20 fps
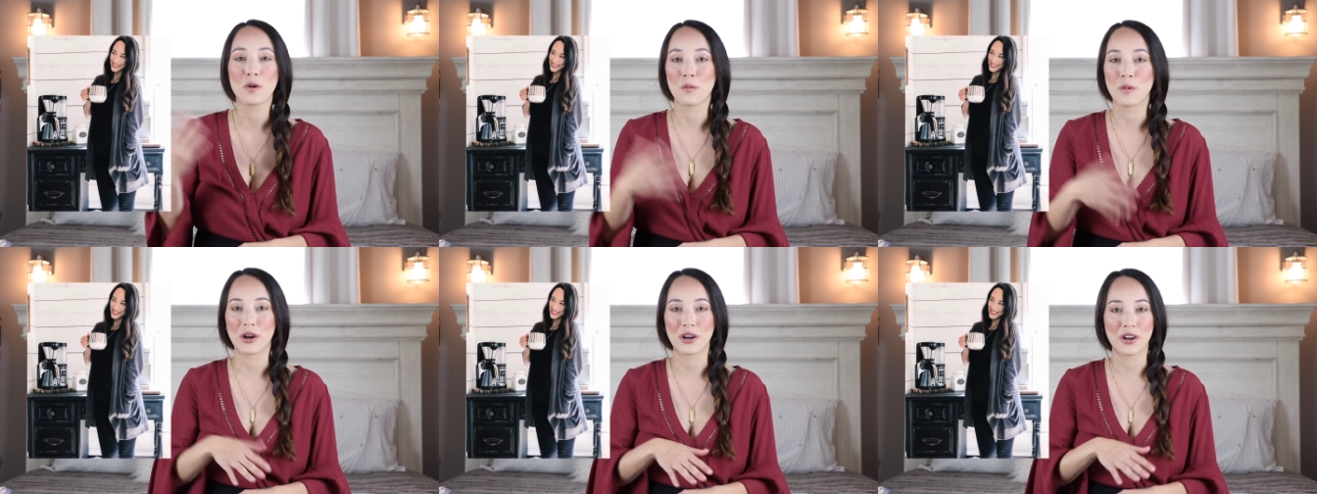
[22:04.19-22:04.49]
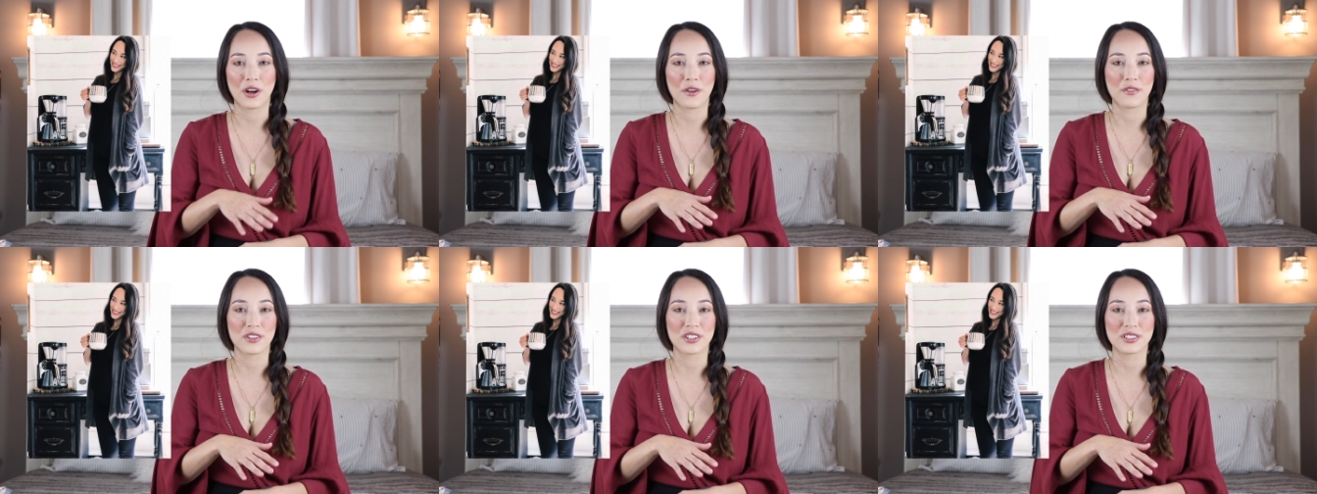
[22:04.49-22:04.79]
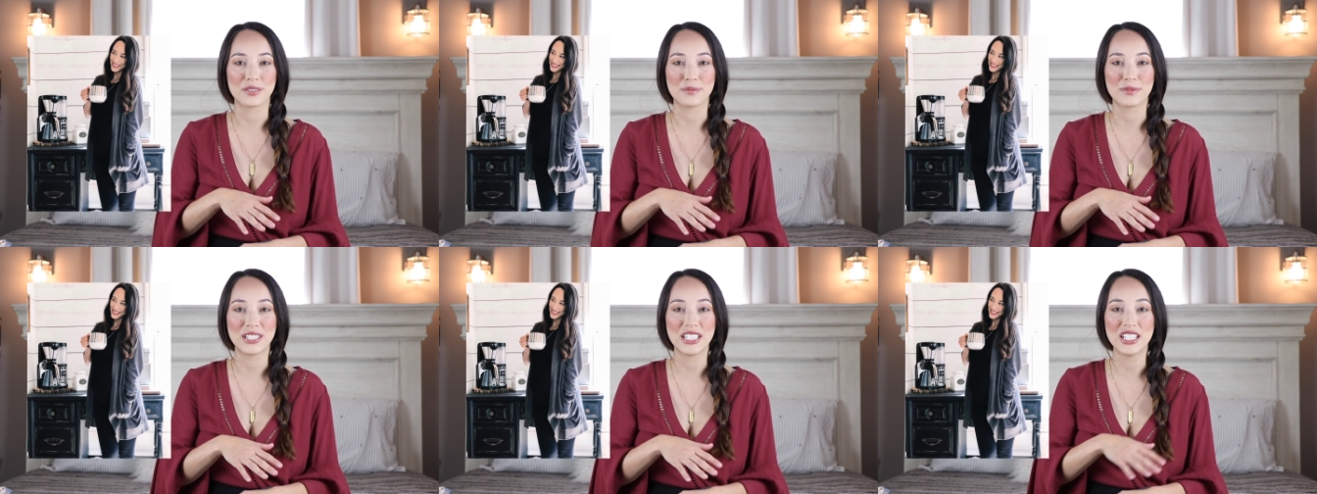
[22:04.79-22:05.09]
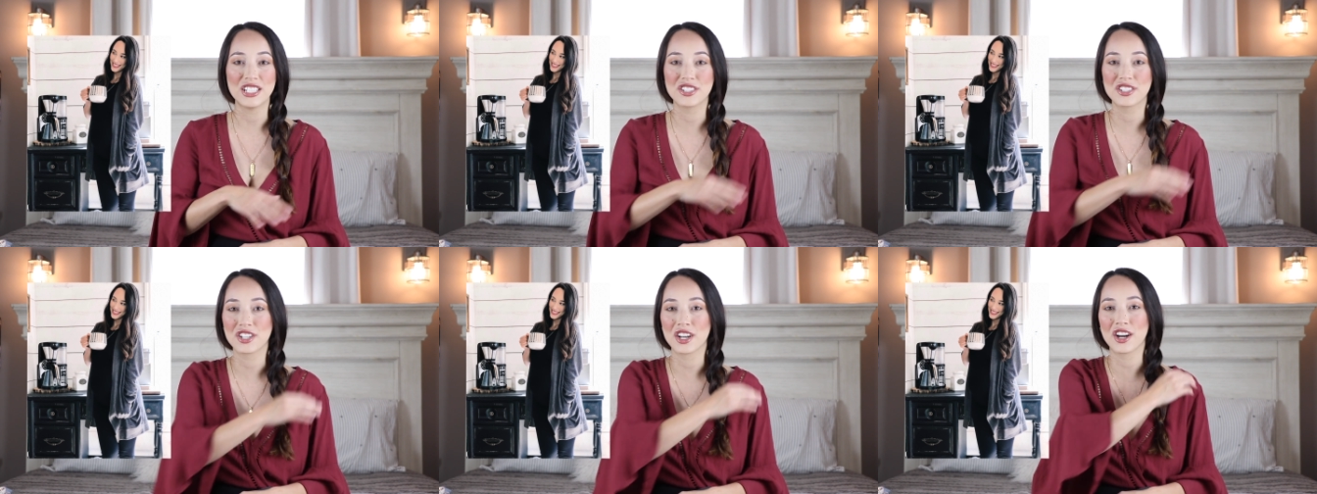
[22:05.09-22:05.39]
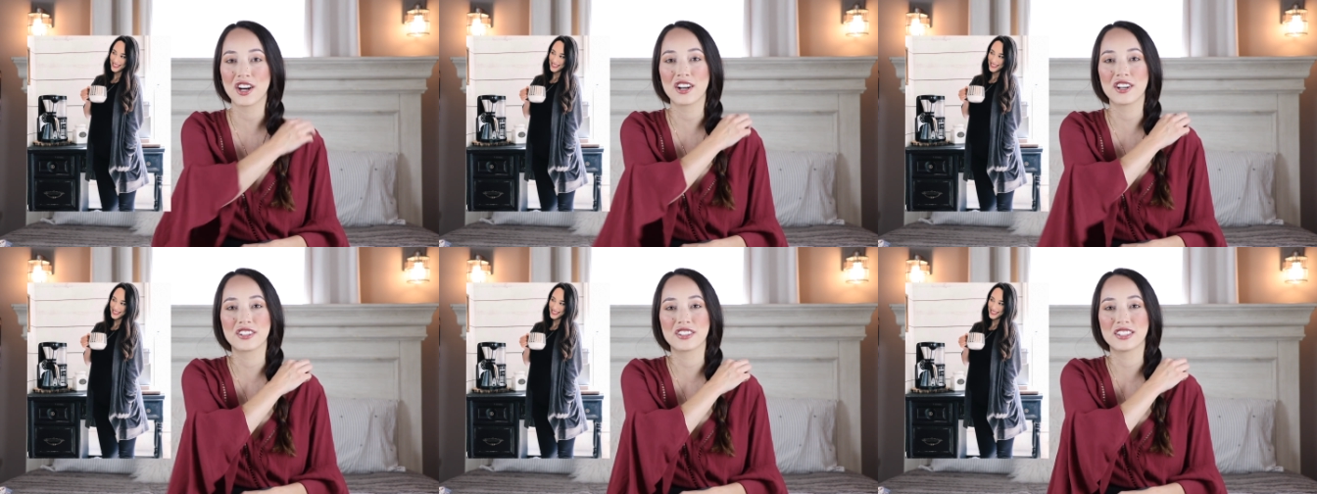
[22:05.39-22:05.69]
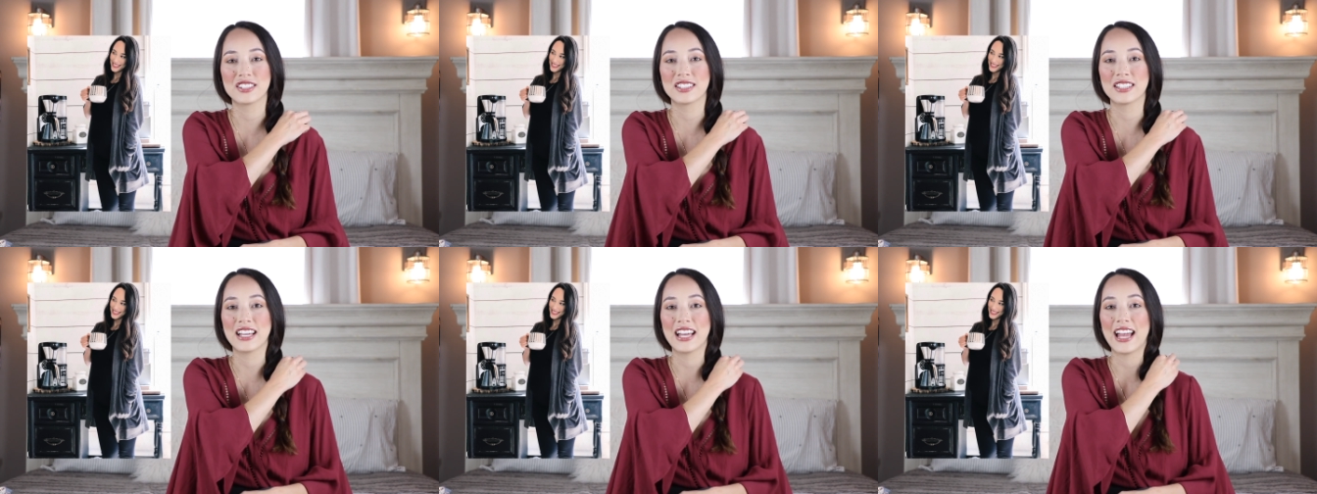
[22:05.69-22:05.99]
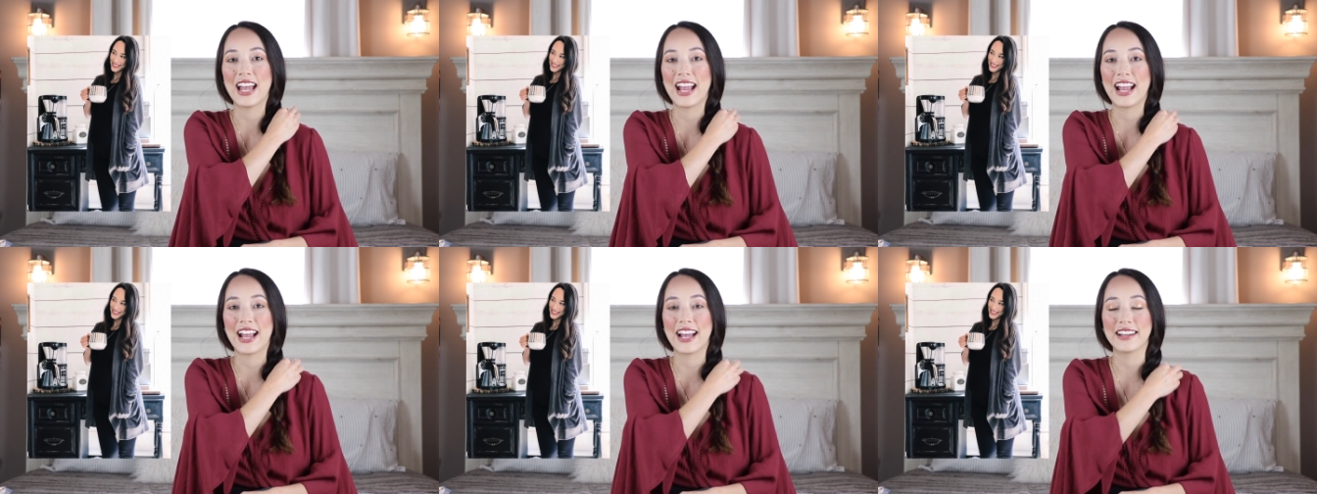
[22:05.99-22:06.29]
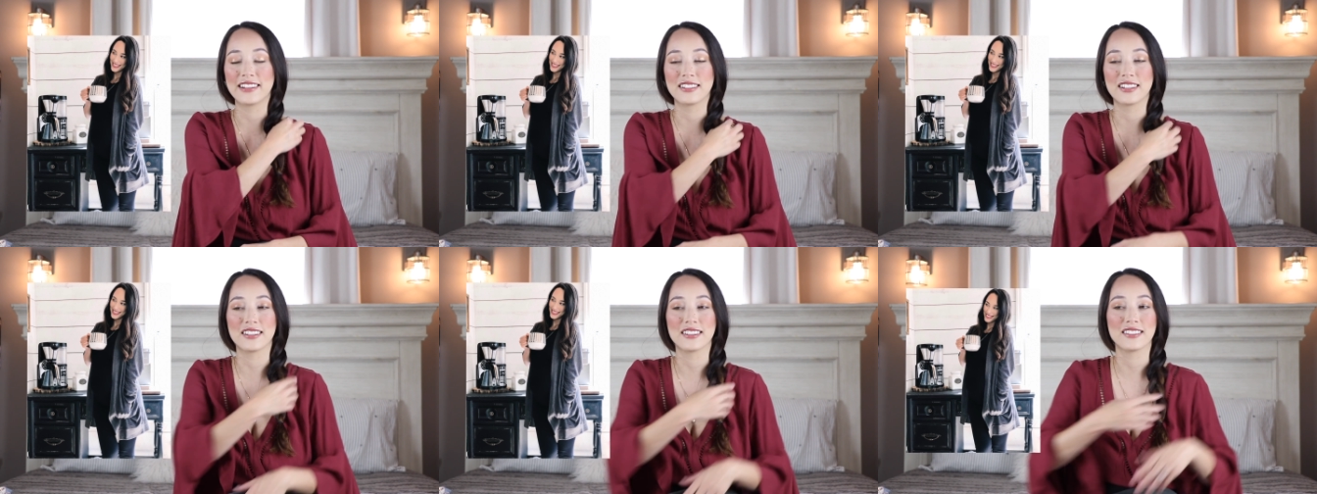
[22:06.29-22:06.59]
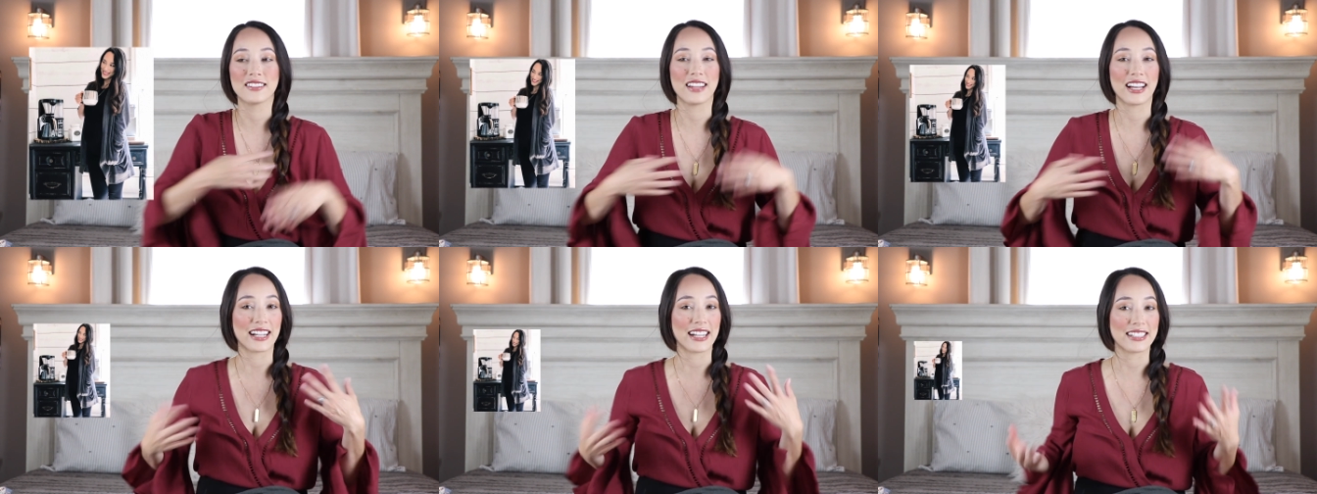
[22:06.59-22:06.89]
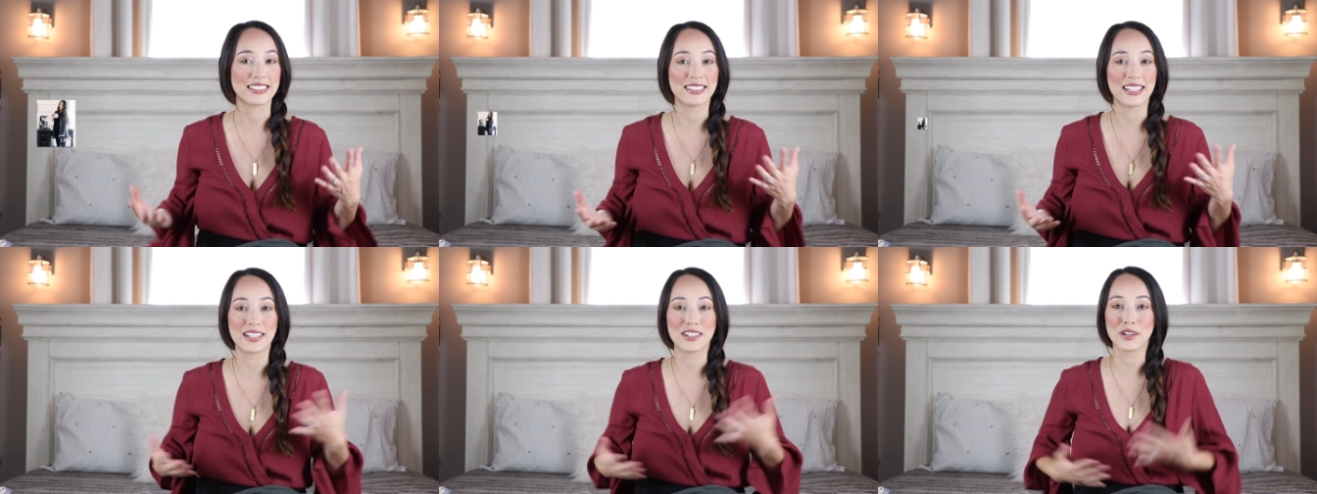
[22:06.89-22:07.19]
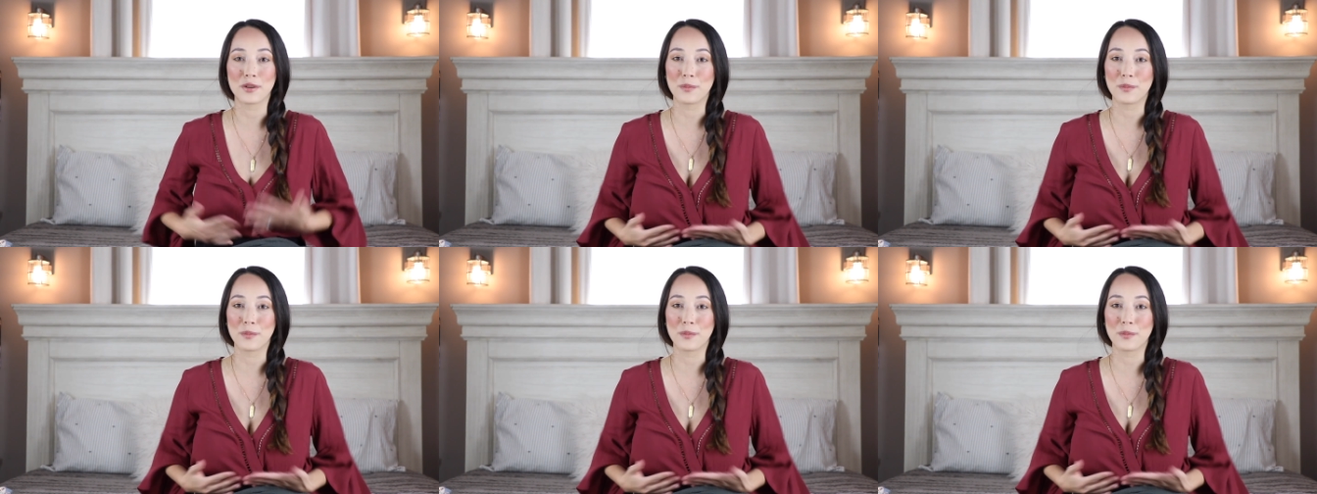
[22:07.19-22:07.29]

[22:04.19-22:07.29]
wear it over some t shirts, and like I said,